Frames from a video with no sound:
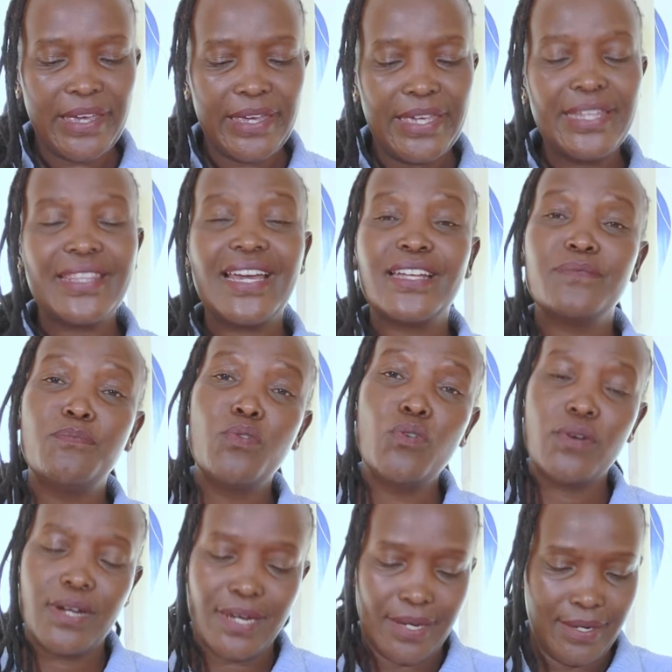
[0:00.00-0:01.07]
in that
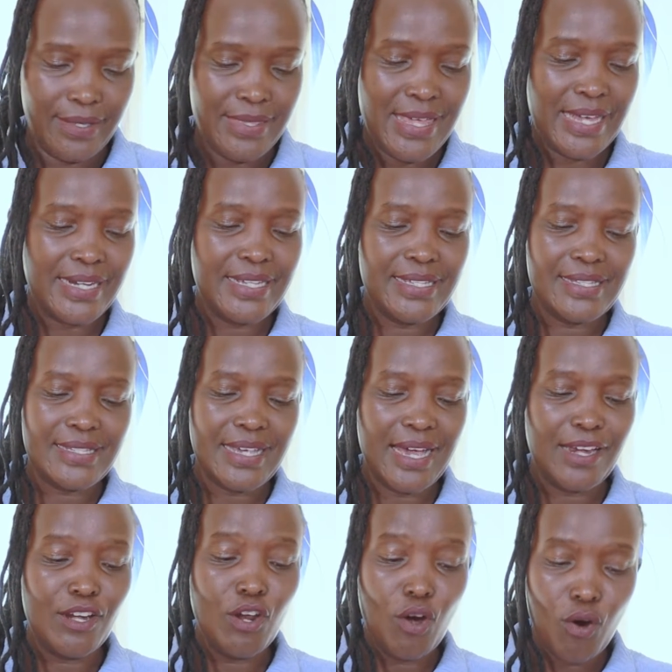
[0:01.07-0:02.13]
book, there is
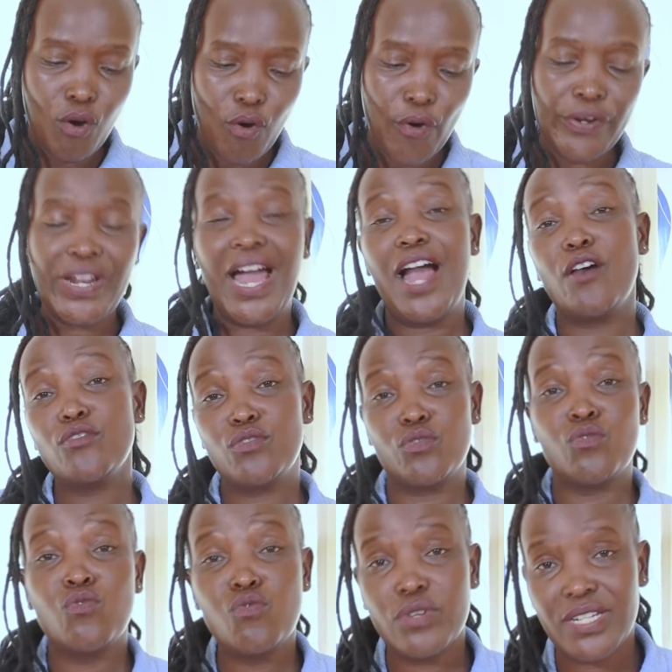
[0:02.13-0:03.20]
a law on how to
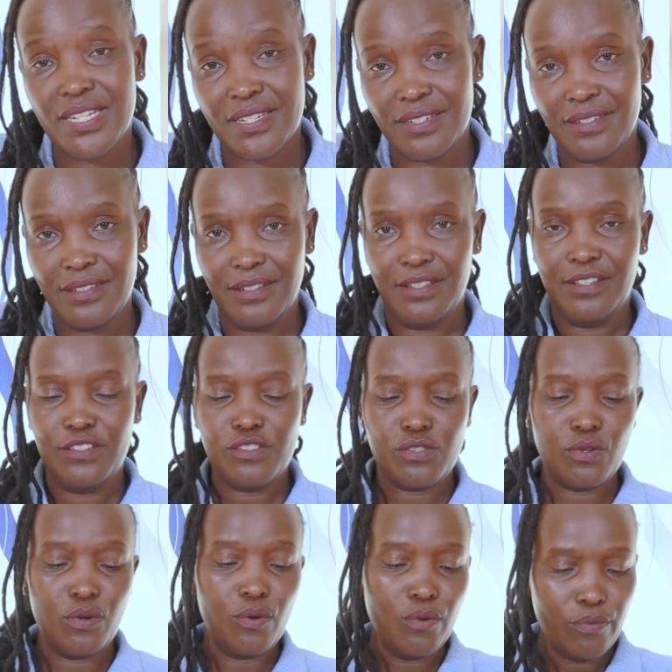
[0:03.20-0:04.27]
hoot.
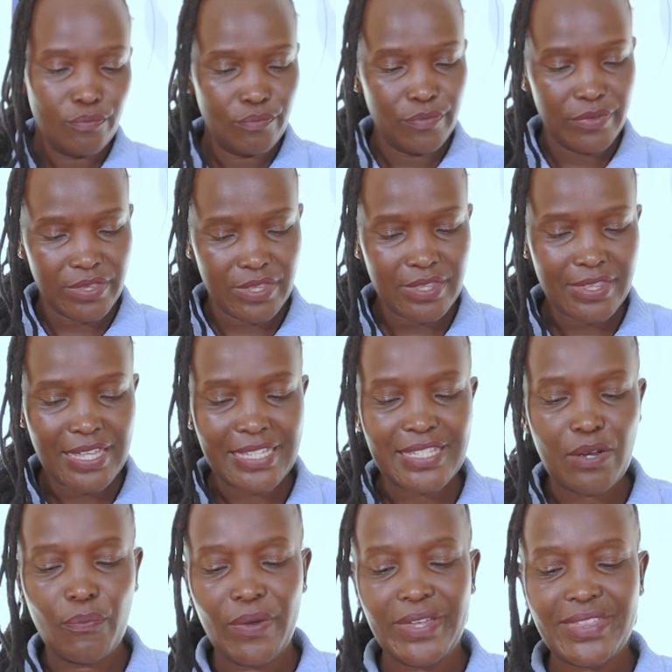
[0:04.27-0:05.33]
So there's
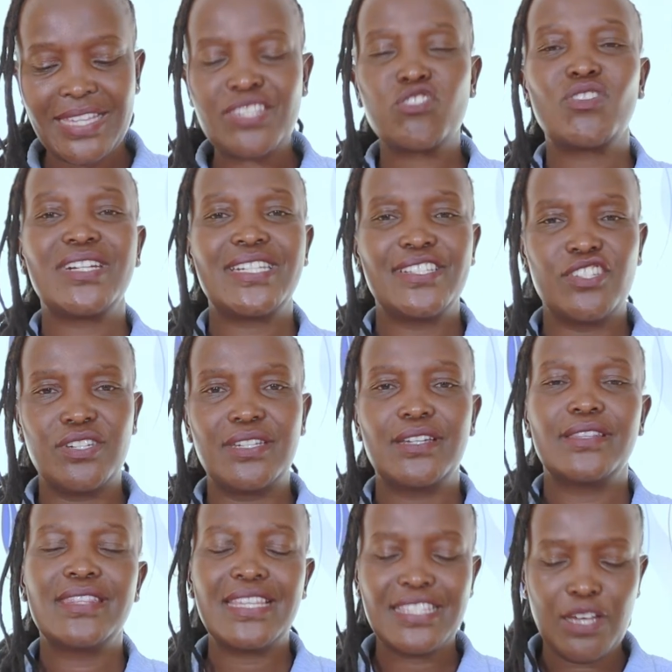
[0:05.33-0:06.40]
a way, the strategy,
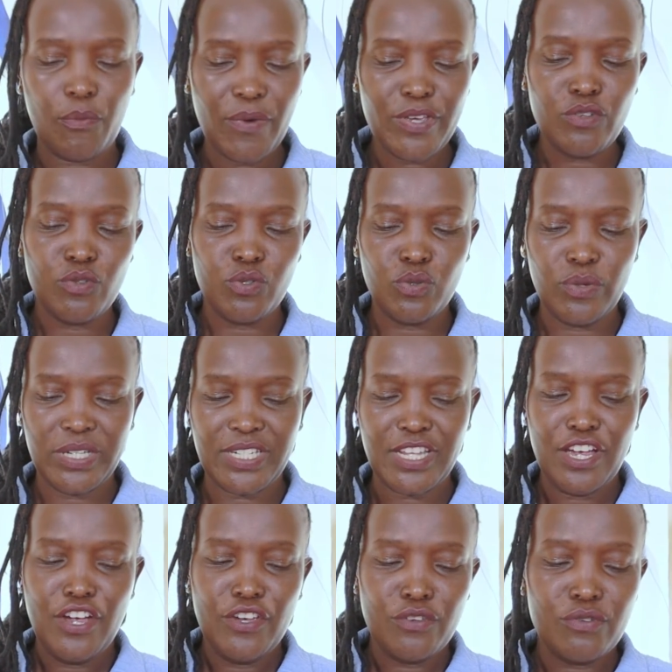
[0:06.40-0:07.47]
there's a way you do it.
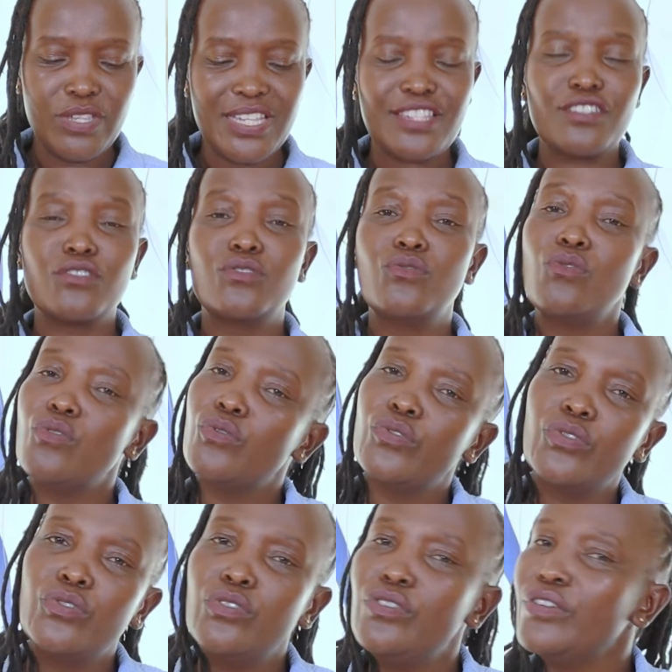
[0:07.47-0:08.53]
You
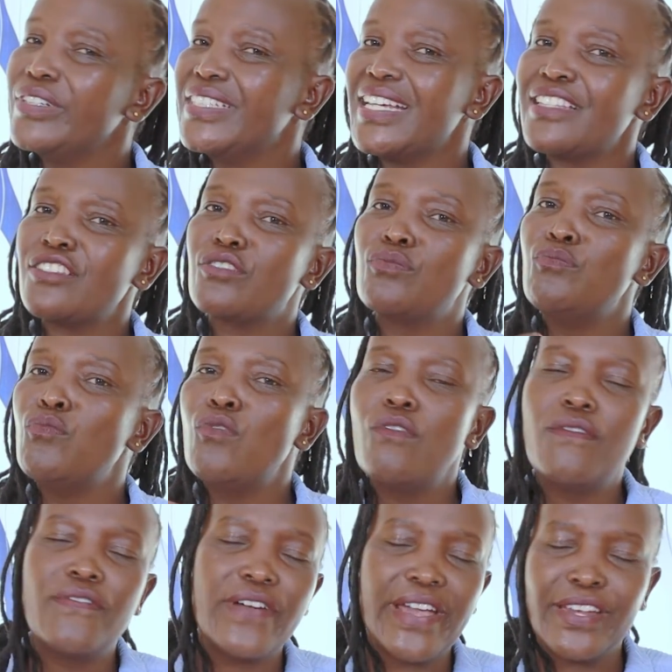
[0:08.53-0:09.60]
don't just
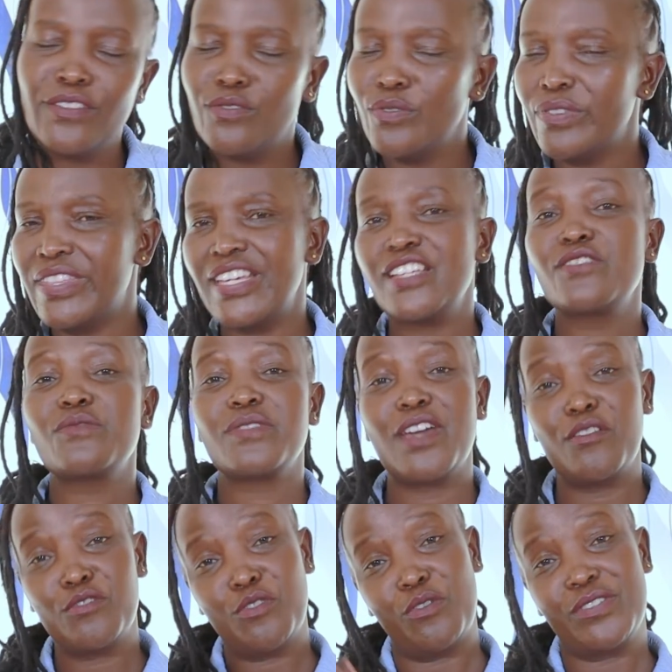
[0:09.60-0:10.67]
move and do things
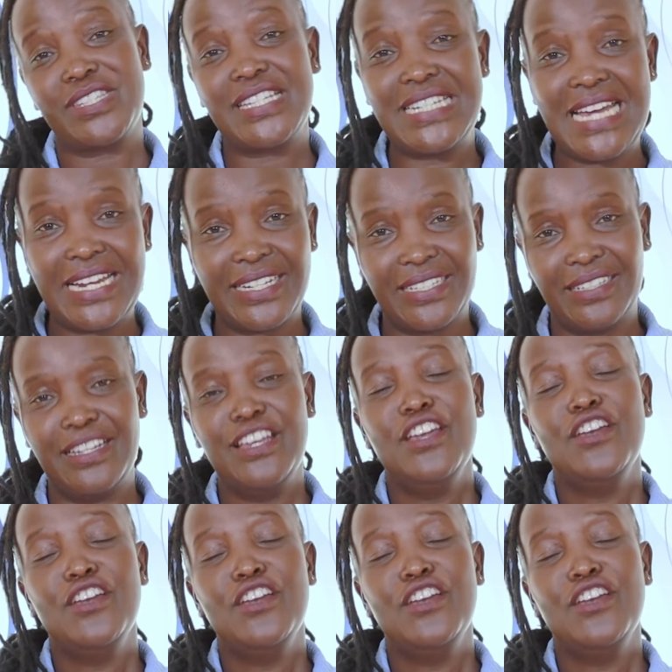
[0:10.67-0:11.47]
without considering.